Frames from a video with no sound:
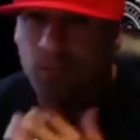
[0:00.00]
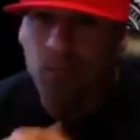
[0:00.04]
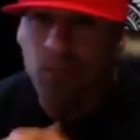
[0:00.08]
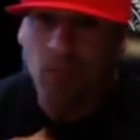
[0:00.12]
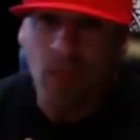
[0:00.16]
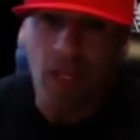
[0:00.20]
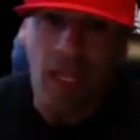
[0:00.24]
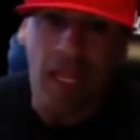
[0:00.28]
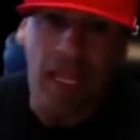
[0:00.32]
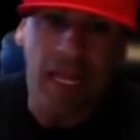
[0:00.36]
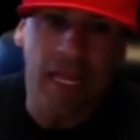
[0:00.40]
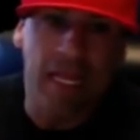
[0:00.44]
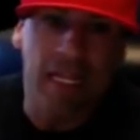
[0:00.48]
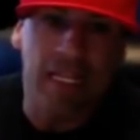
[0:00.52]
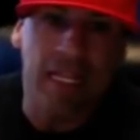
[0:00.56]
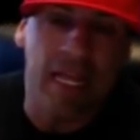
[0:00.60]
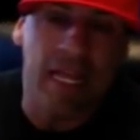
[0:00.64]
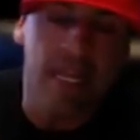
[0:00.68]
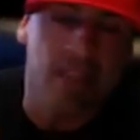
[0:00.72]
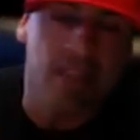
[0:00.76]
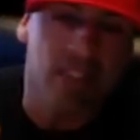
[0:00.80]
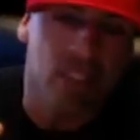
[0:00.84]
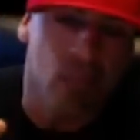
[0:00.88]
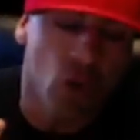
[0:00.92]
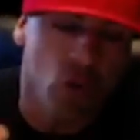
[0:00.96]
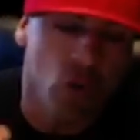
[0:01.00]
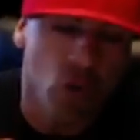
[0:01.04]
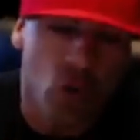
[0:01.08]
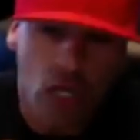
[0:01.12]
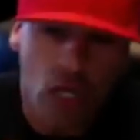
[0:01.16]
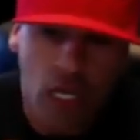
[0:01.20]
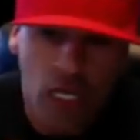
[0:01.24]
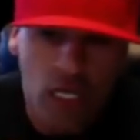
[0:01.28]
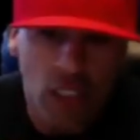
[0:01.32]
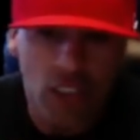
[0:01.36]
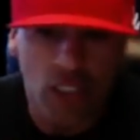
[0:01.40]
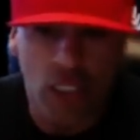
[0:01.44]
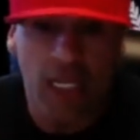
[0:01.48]
And then so
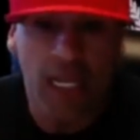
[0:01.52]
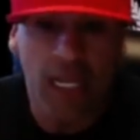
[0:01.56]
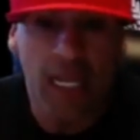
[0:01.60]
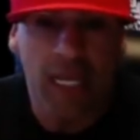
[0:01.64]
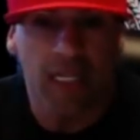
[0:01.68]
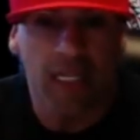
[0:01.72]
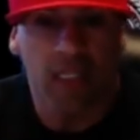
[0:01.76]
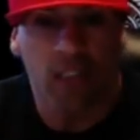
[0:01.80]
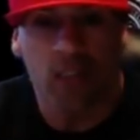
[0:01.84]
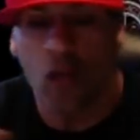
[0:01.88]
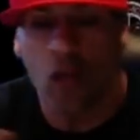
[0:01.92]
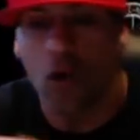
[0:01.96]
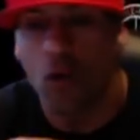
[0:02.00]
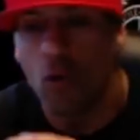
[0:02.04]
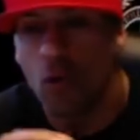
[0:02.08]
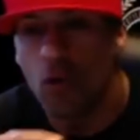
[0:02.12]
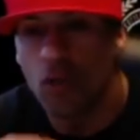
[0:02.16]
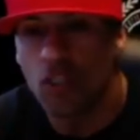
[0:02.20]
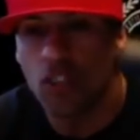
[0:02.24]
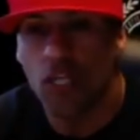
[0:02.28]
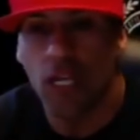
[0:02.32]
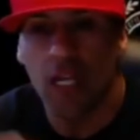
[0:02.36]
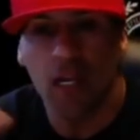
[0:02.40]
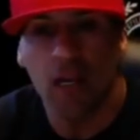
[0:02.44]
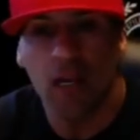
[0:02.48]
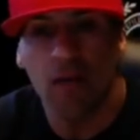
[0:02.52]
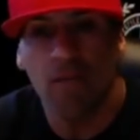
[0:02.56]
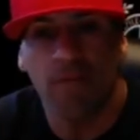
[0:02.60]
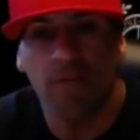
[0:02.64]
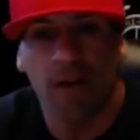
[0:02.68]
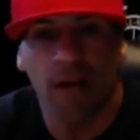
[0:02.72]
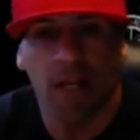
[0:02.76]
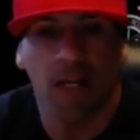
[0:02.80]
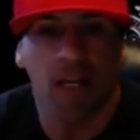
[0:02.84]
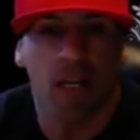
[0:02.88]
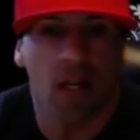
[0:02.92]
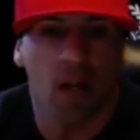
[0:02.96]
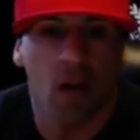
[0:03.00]
she did. So she ended up
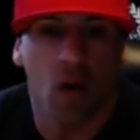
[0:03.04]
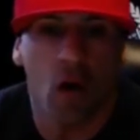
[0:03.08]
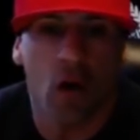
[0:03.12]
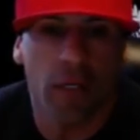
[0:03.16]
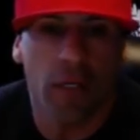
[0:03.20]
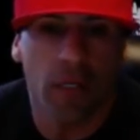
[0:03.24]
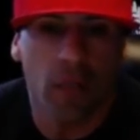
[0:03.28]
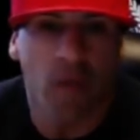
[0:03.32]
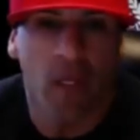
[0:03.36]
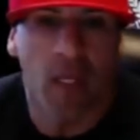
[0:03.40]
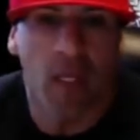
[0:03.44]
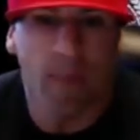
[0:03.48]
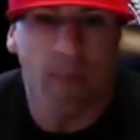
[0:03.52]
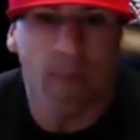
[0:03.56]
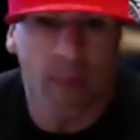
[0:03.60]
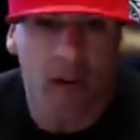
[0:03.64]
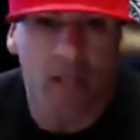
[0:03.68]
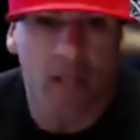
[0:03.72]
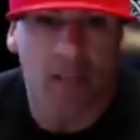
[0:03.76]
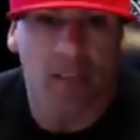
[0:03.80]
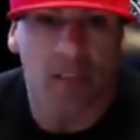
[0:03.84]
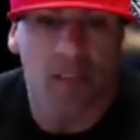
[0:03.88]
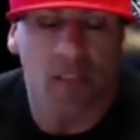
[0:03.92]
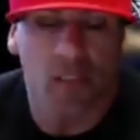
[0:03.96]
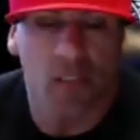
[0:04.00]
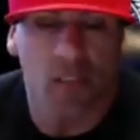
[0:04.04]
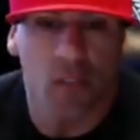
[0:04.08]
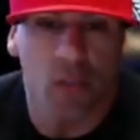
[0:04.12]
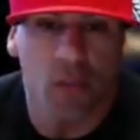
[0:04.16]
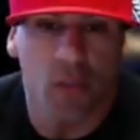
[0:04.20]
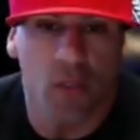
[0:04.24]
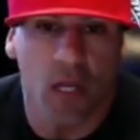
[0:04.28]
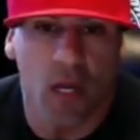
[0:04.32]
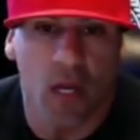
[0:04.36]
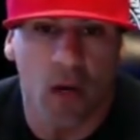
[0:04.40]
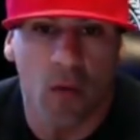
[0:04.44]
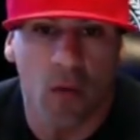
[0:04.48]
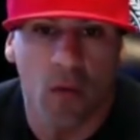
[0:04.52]
finding a cardio kickboxing
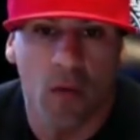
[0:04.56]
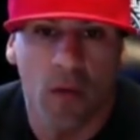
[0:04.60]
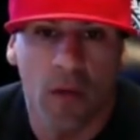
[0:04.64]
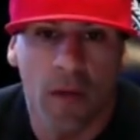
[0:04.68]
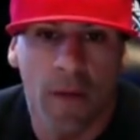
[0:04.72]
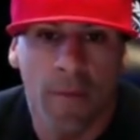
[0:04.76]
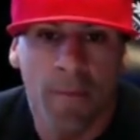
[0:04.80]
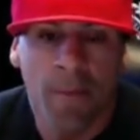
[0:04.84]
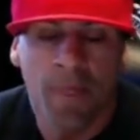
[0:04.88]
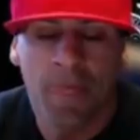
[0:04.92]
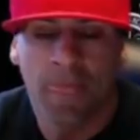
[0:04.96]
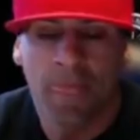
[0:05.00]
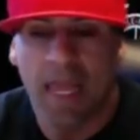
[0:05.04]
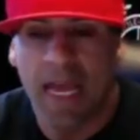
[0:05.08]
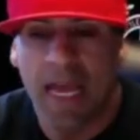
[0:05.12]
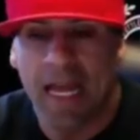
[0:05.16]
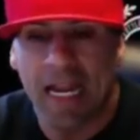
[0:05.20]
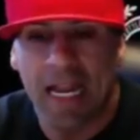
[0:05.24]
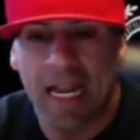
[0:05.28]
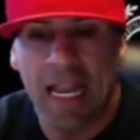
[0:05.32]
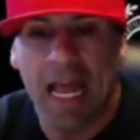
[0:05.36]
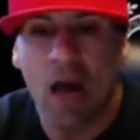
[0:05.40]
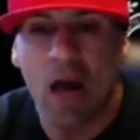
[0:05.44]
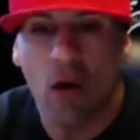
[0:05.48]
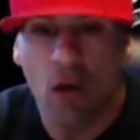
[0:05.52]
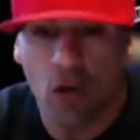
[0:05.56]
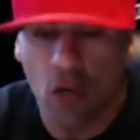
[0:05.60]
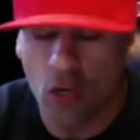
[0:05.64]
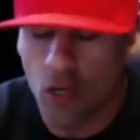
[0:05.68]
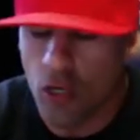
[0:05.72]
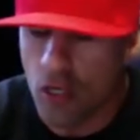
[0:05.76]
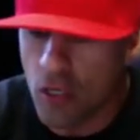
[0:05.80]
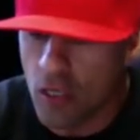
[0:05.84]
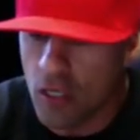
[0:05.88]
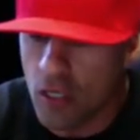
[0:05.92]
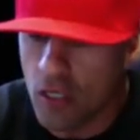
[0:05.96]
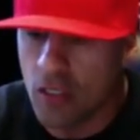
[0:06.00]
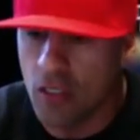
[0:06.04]
studio that allowed her
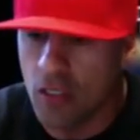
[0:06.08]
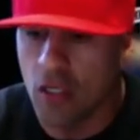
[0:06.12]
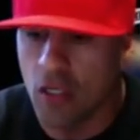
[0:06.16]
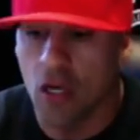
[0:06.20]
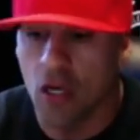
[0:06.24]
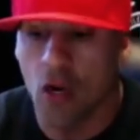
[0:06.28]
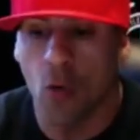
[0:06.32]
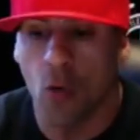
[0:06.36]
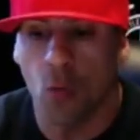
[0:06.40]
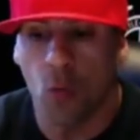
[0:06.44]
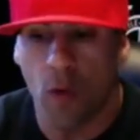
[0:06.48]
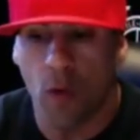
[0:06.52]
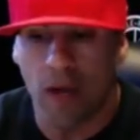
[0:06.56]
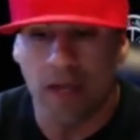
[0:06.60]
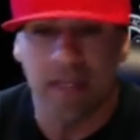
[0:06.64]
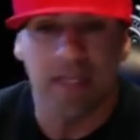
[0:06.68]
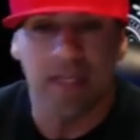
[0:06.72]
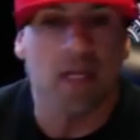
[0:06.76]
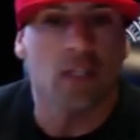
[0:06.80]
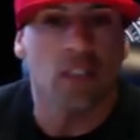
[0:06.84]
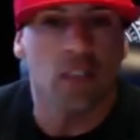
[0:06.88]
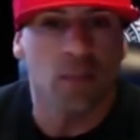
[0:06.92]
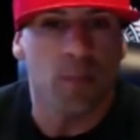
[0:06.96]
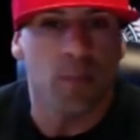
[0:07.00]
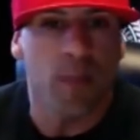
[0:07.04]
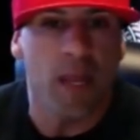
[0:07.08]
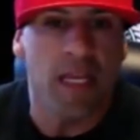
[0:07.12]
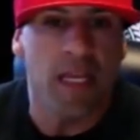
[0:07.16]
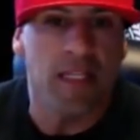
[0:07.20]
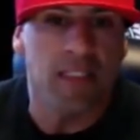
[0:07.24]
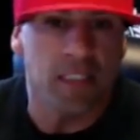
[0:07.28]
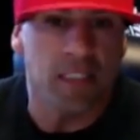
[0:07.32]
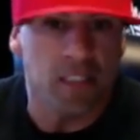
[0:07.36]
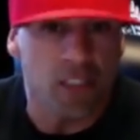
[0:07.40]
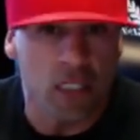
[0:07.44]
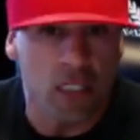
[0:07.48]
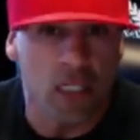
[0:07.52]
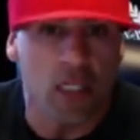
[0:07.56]
to, you know, rent out space
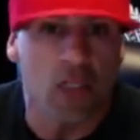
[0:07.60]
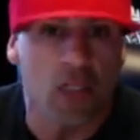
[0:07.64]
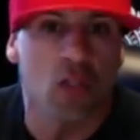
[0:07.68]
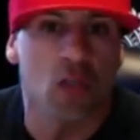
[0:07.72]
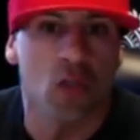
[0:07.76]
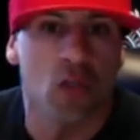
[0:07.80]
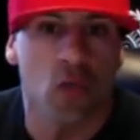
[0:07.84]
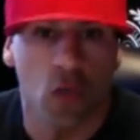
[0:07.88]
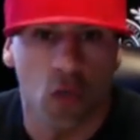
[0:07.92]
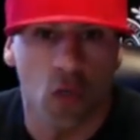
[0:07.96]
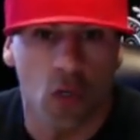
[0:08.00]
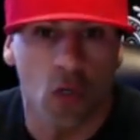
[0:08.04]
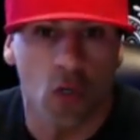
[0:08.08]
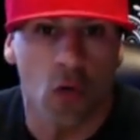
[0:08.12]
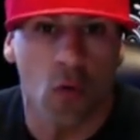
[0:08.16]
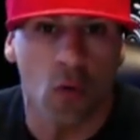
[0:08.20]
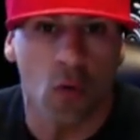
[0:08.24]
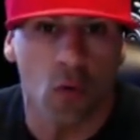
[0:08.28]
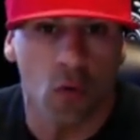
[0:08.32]
and she can do her, her,